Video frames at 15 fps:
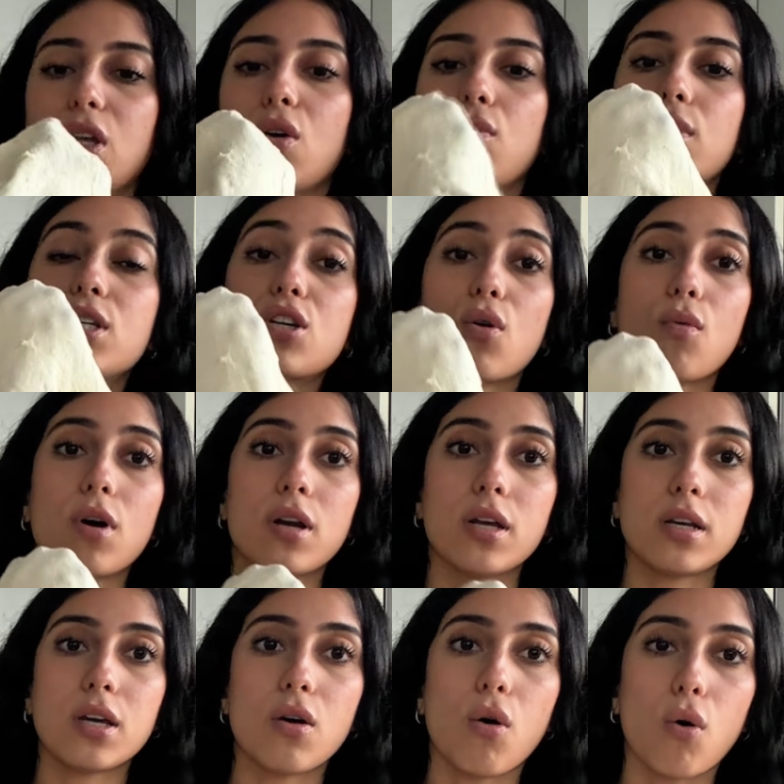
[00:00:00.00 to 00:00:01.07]
We don't want any
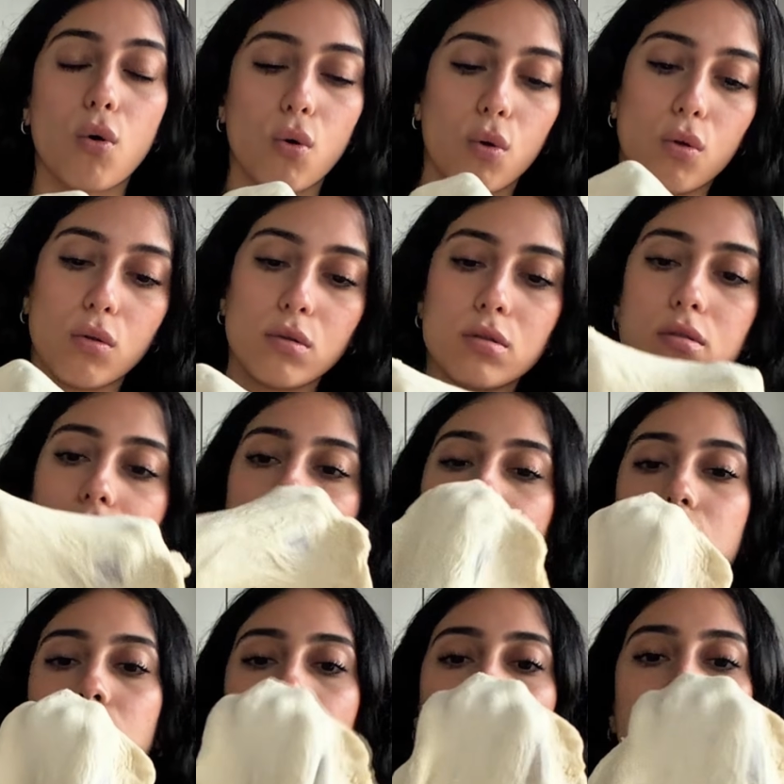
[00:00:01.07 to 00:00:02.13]
holes,
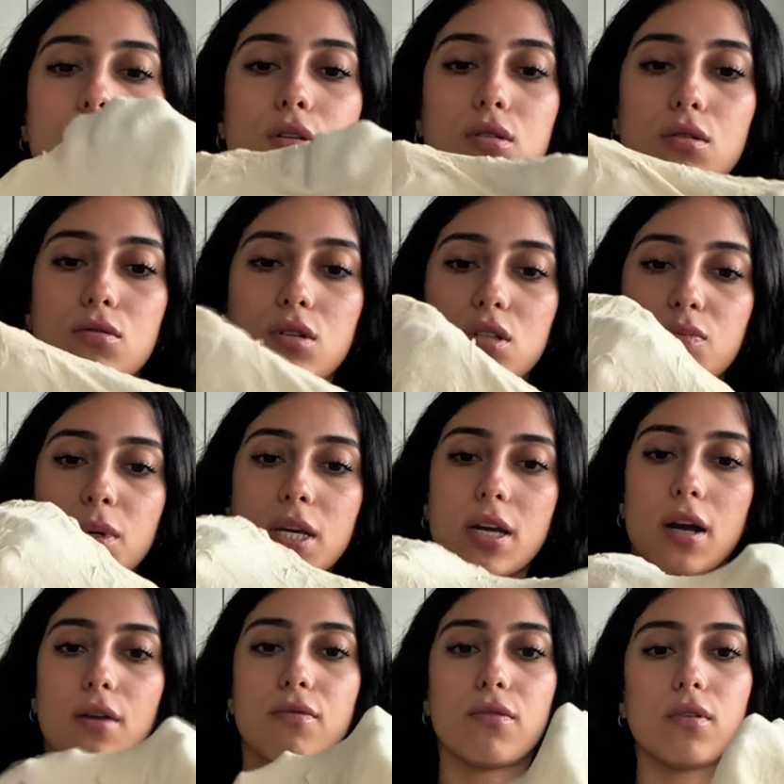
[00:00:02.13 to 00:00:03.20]
so just be
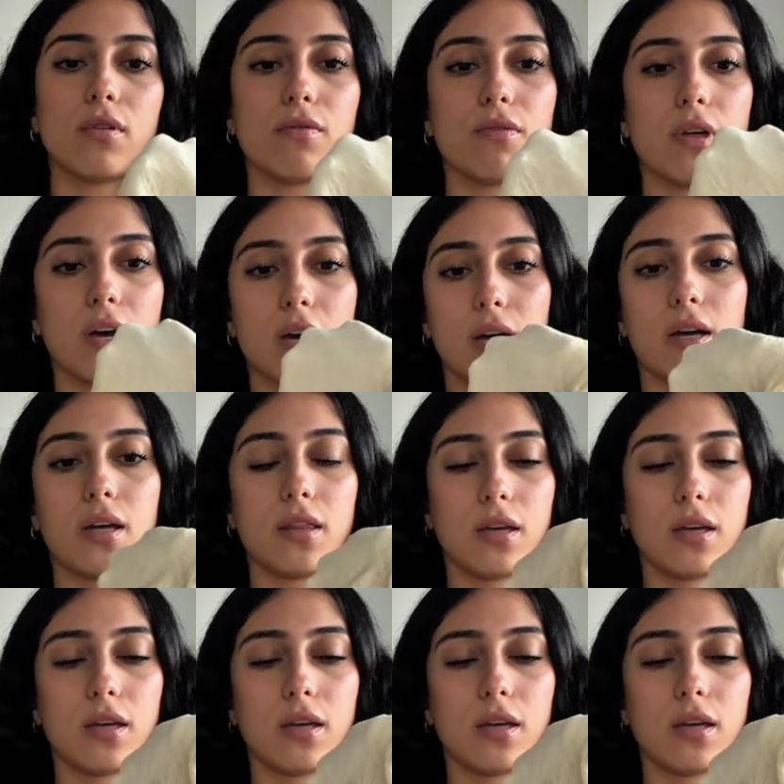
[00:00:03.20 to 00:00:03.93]
careful of that.